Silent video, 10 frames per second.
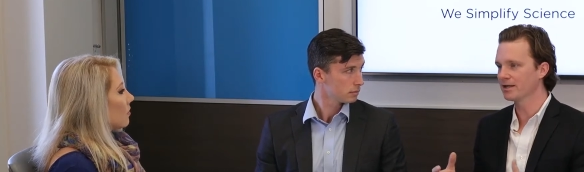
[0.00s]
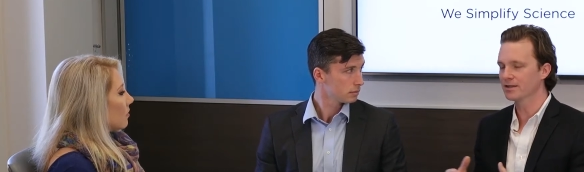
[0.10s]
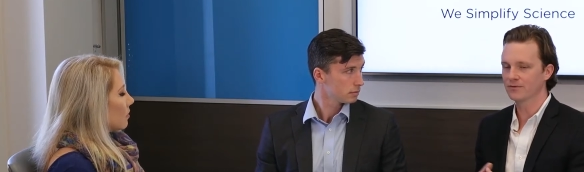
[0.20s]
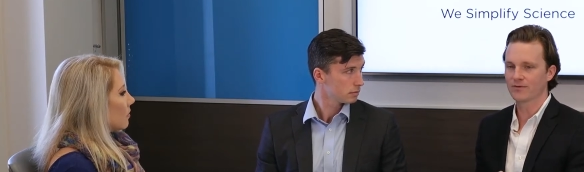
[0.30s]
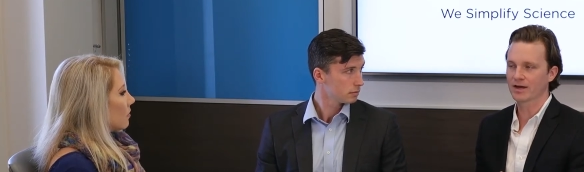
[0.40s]
Speaker 1: it.
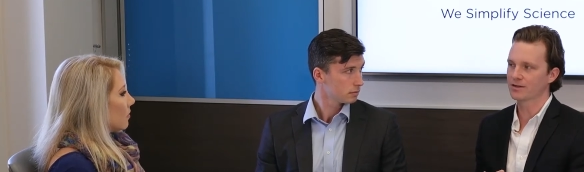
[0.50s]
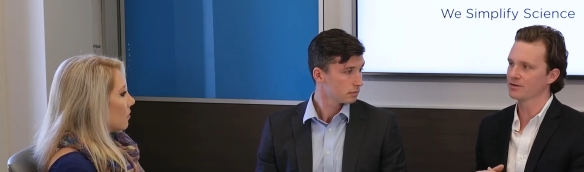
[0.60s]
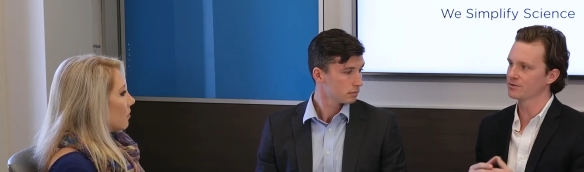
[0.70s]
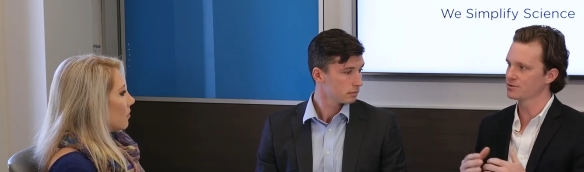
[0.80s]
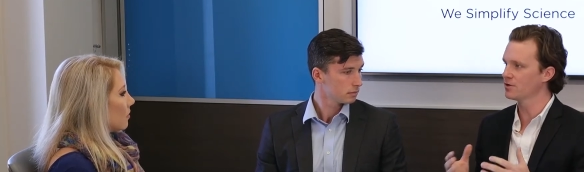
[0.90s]
The fact that
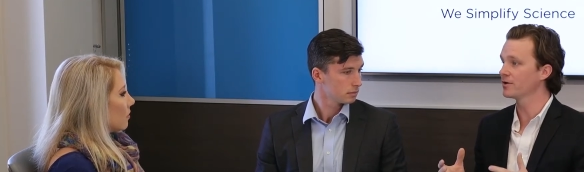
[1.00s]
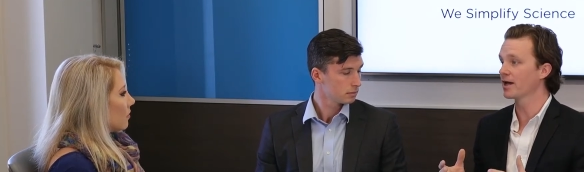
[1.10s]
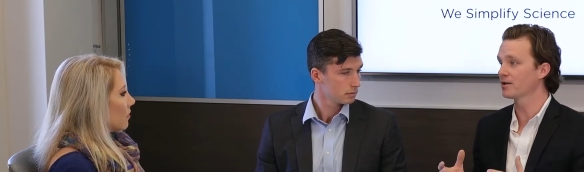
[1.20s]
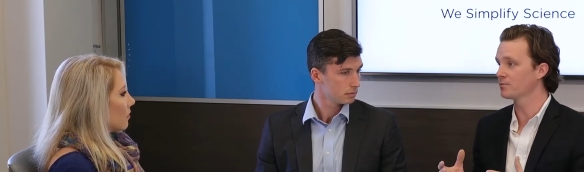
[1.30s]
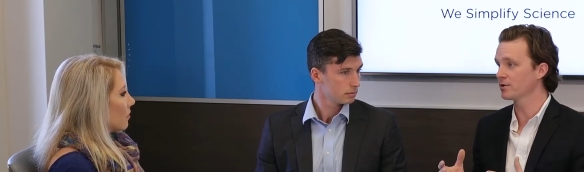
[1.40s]
there's no
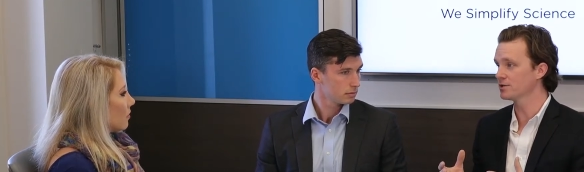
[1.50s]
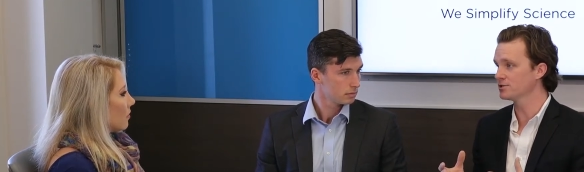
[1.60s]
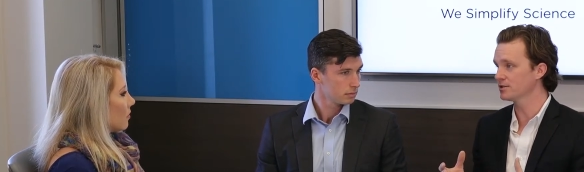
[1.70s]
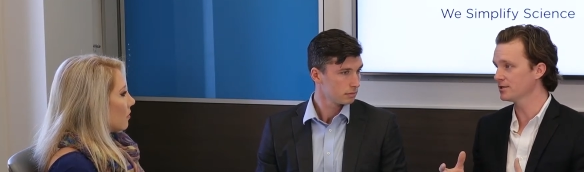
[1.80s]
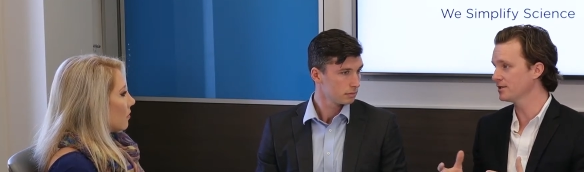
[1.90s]

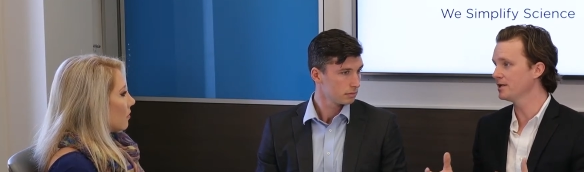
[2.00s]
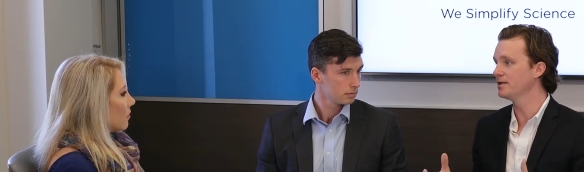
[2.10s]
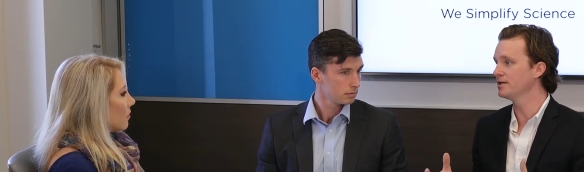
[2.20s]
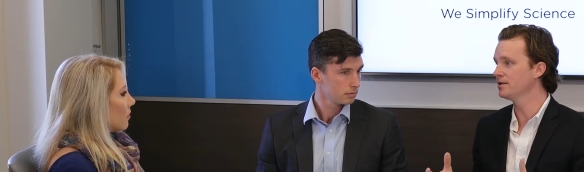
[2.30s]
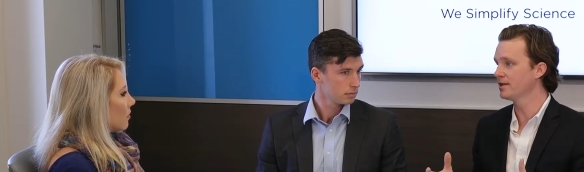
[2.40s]
calibration
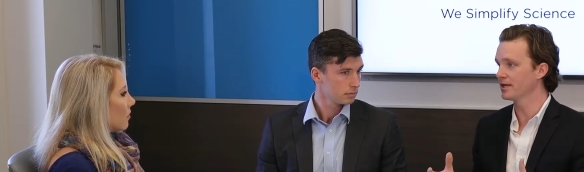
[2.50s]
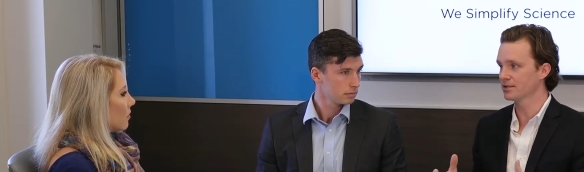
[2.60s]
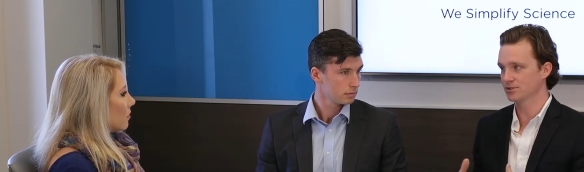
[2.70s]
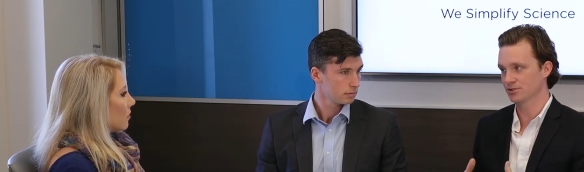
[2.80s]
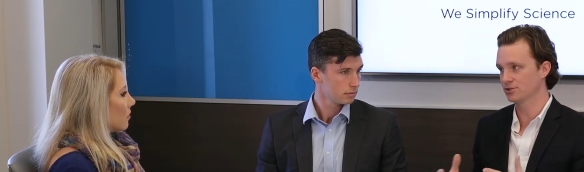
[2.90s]
needed, they can
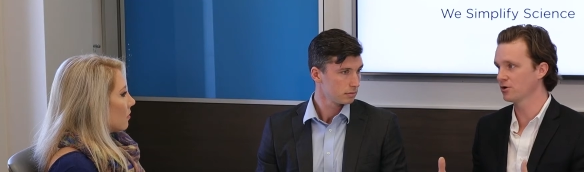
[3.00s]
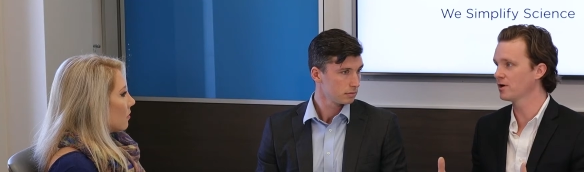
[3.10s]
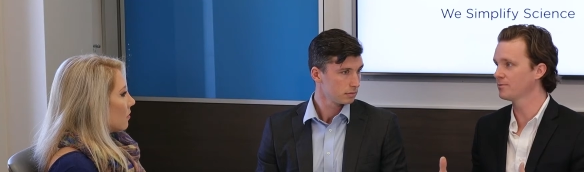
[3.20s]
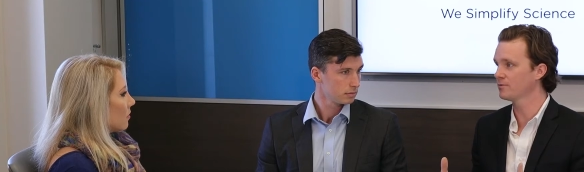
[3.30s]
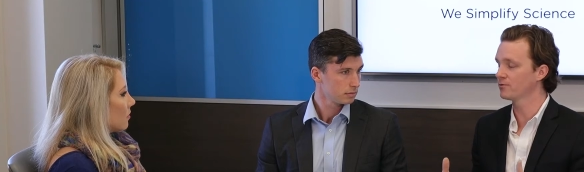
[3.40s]
just show
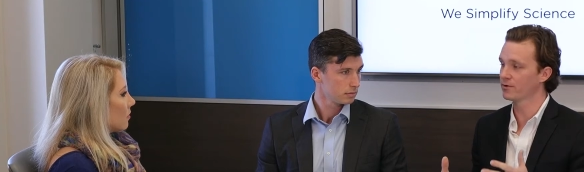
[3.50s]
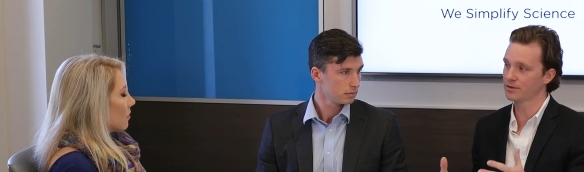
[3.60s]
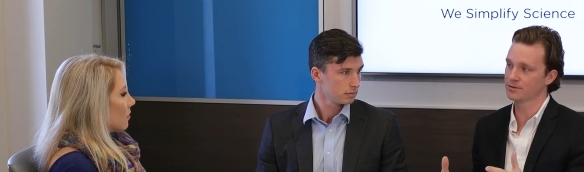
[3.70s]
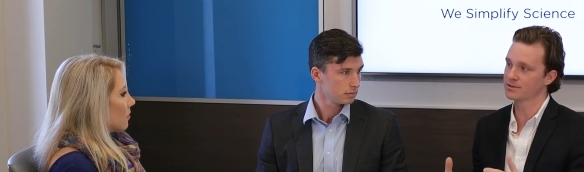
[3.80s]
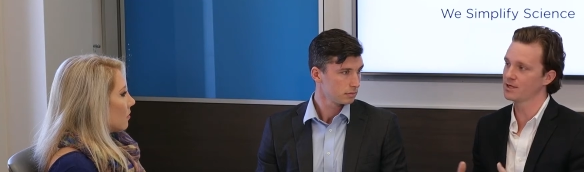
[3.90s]
up, run
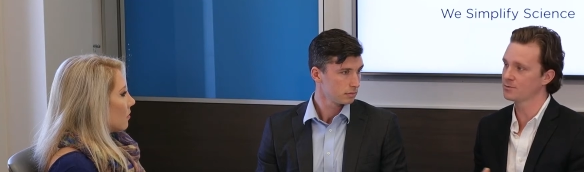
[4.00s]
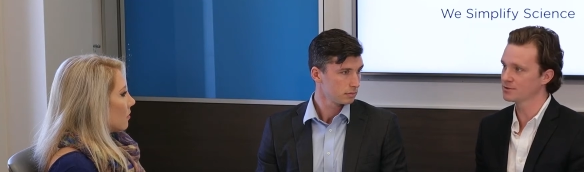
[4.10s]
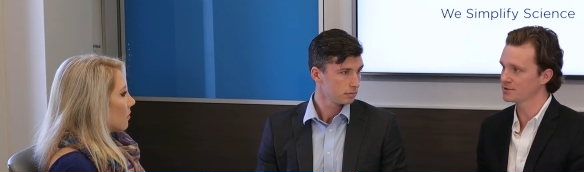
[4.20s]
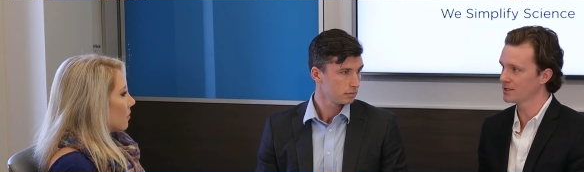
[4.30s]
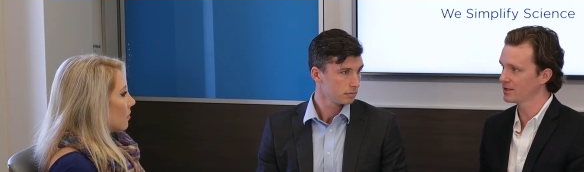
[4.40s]
their samples,
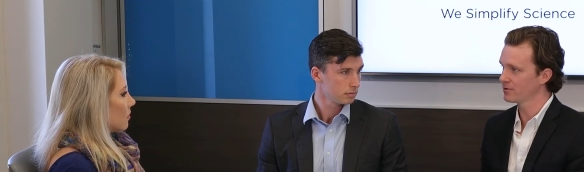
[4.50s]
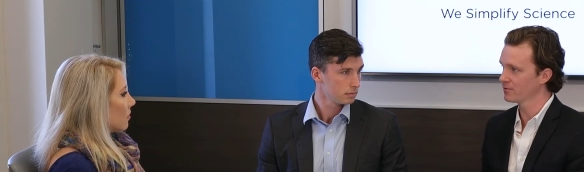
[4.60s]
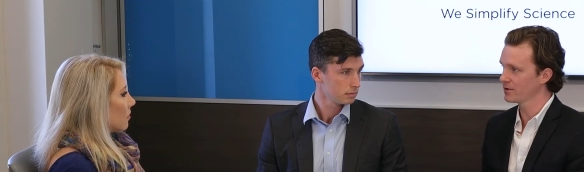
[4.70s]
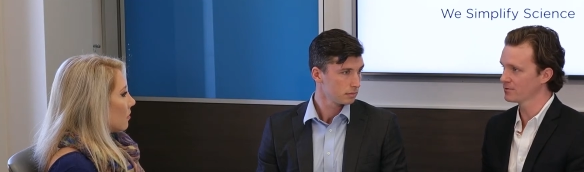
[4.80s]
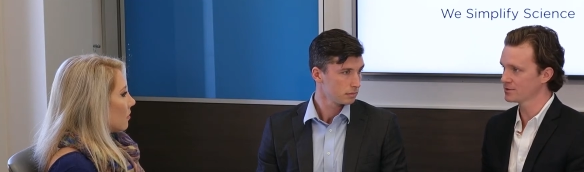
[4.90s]
and get the
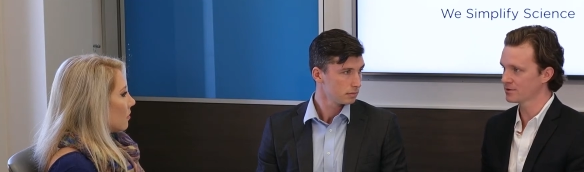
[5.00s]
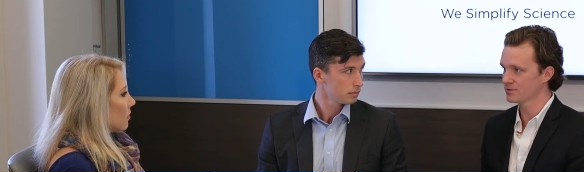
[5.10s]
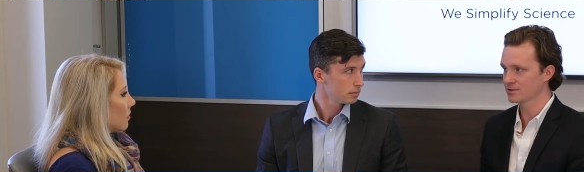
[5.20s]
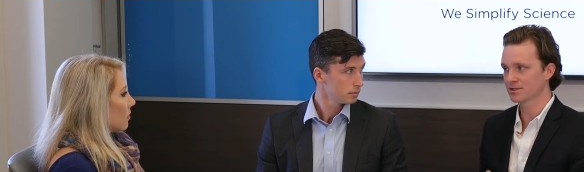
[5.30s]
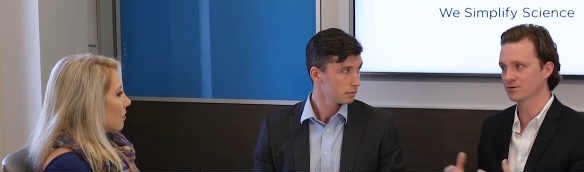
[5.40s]
right
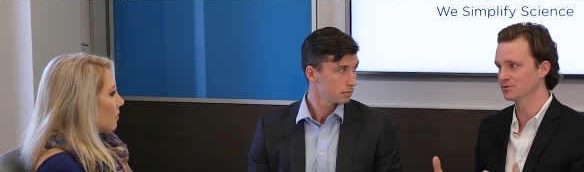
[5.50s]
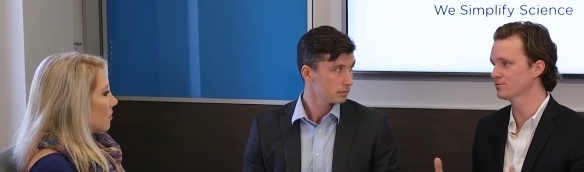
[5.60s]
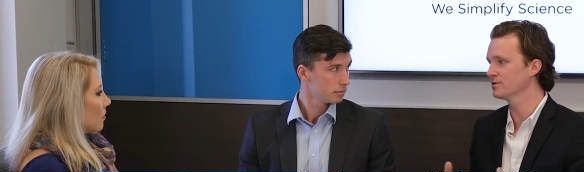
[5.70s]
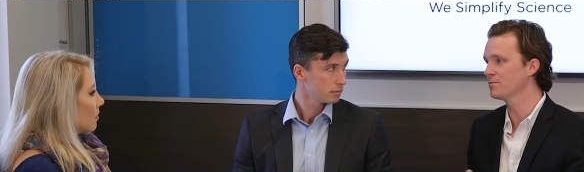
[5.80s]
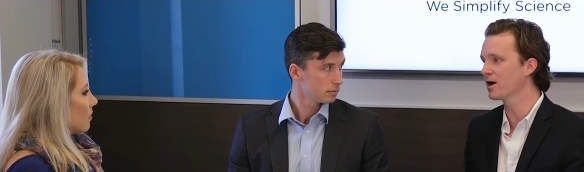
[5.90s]
results. That was a
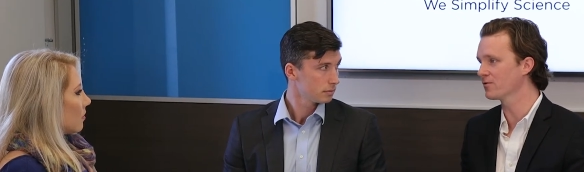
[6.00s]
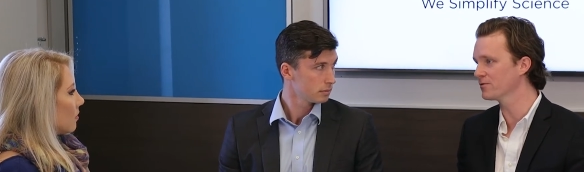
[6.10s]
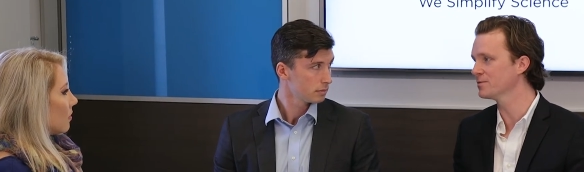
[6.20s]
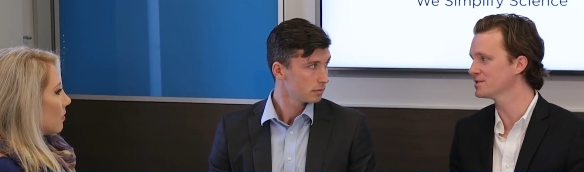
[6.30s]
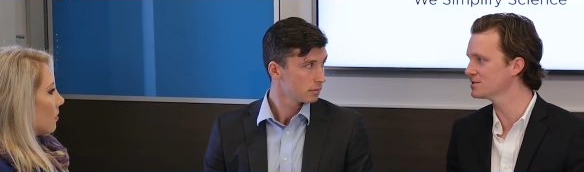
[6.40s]
really powerful
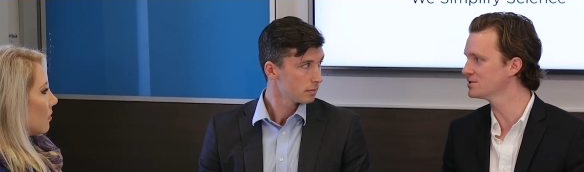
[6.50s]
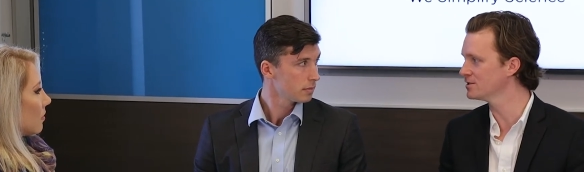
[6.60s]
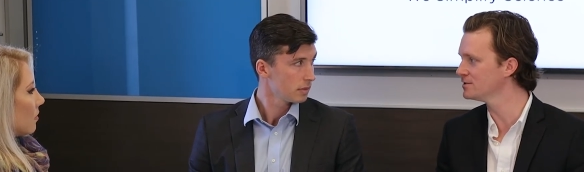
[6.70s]
message.